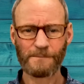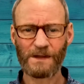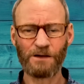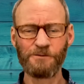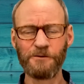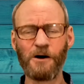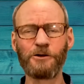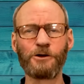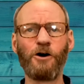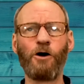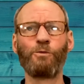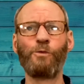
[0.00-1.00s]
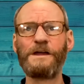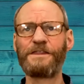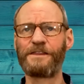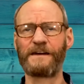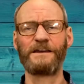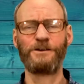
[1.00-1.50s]
Father God, we
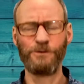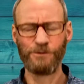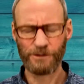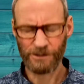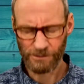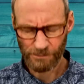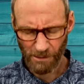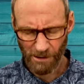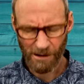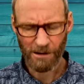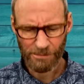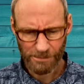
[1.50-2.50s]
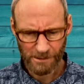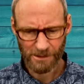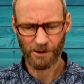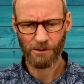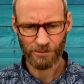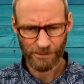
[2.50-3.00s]
thank you that you are the
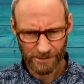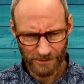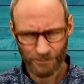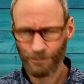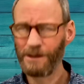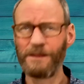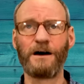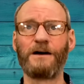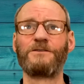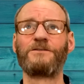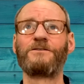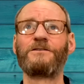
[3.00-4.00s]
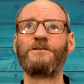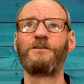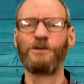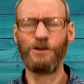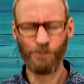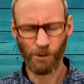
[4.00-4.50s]
God that is with us,
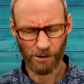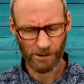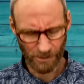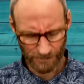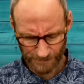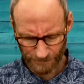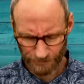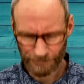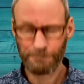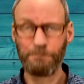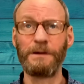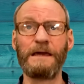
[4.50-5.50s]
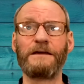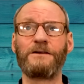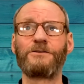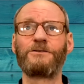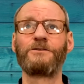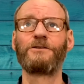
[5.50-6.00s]
that you are a God that
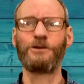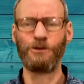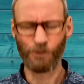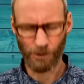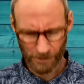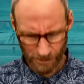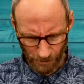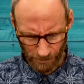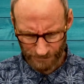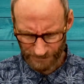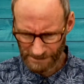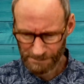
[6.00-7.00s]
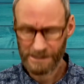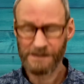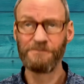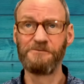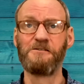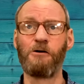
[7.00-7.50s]
speaks, that you are a God deeply
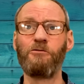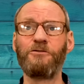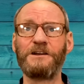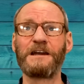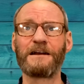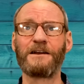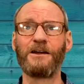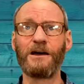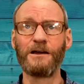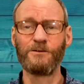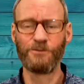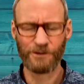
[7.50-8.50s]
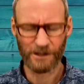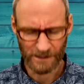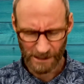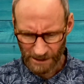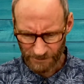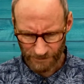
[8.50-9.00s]
involved in our lives, that
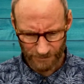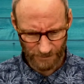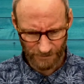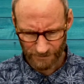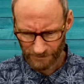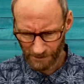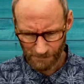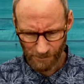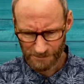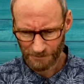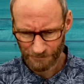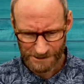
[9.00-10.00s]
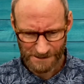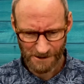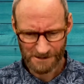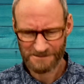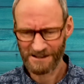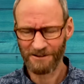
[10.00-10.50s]
just as Psalm
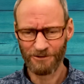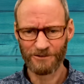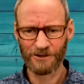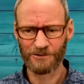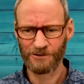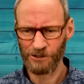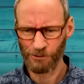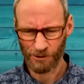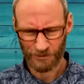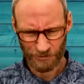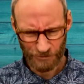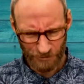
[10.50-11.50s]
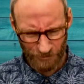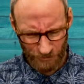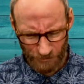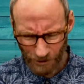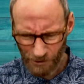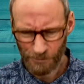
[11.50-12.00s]
139 tells us, that you are
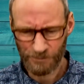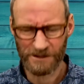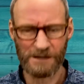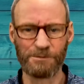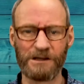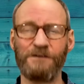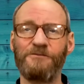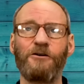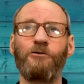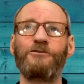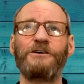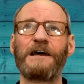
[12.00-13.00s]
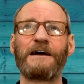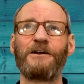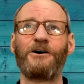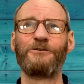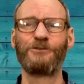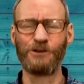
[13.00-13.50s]
so deeply involved in our
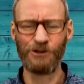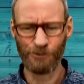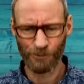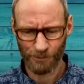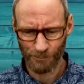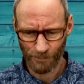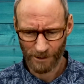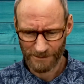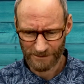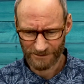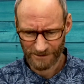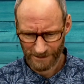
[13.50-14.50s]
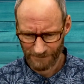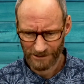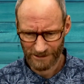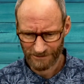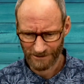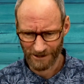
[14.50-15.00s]
lives, that you are the one that's given
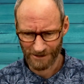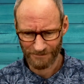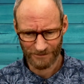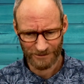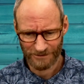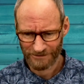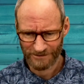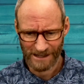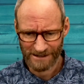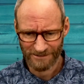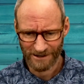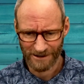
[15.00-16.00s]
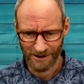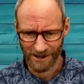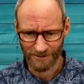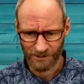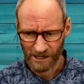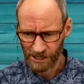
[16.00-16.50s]
us life and sustains our
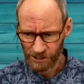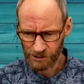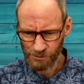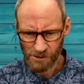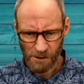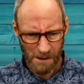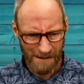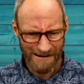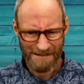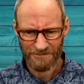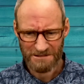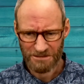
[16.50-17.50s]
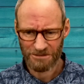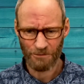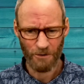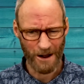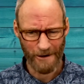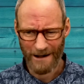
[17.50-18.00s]
lives. You know our every
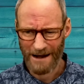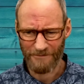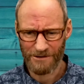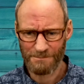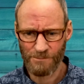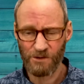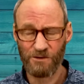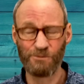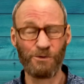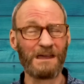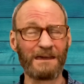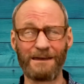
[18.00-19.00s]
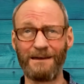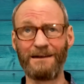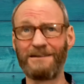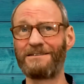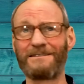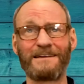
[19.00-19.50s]
thought, our every move. We can't
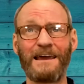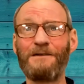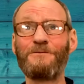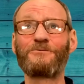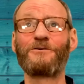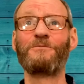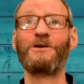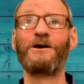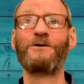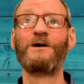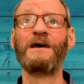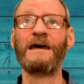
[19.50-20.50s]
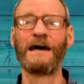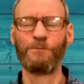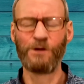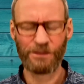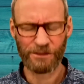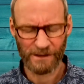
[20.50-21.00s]
escape from you.
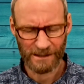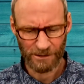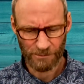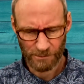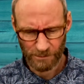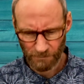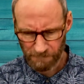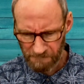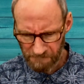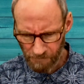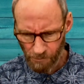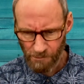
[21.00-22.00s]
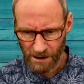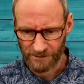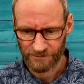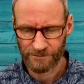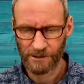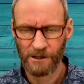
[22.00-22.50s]
And we thank you that you're for
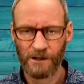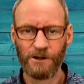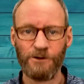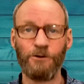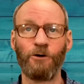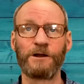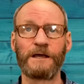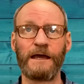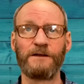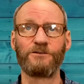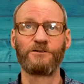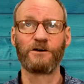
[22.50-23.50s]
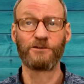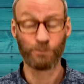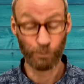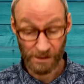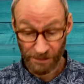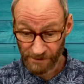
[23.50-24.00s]
us, not against
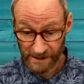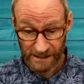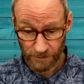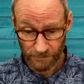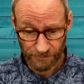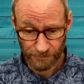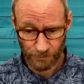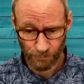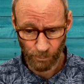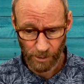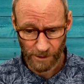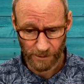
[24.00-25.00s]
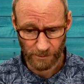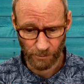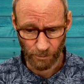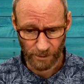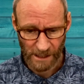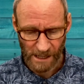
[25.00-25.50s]
us. We thank you for your word,
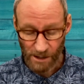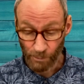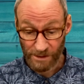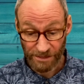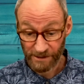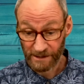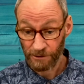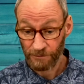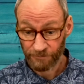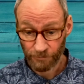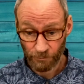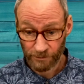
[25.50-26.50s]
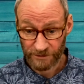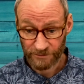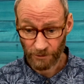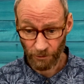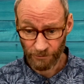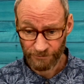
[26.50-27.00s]
Lord. We thank you for all this
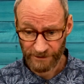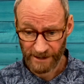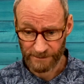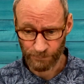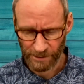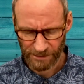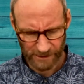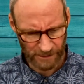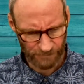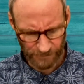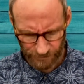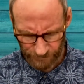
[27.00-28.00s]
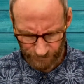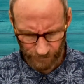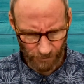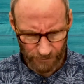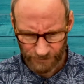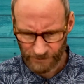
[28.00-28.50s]
content. We thank you for the
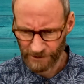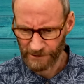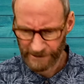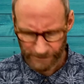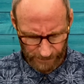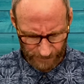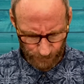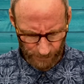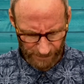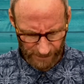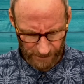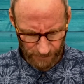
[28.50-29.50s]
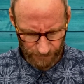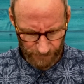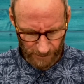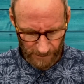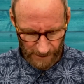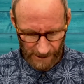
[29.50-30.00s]
songs and the lyrics. We thank you for
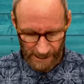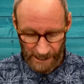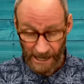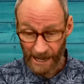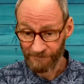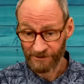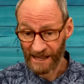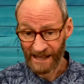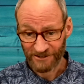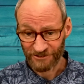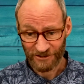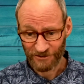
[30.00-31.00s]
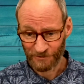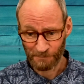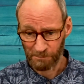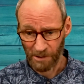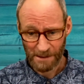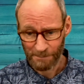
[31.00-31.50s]
the having access to
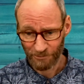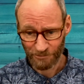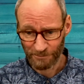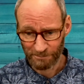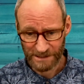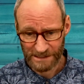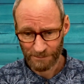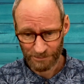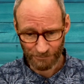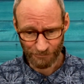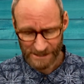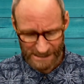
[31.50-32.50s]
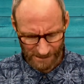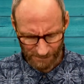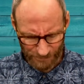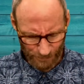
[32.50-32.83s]
Bibles and being able to read them.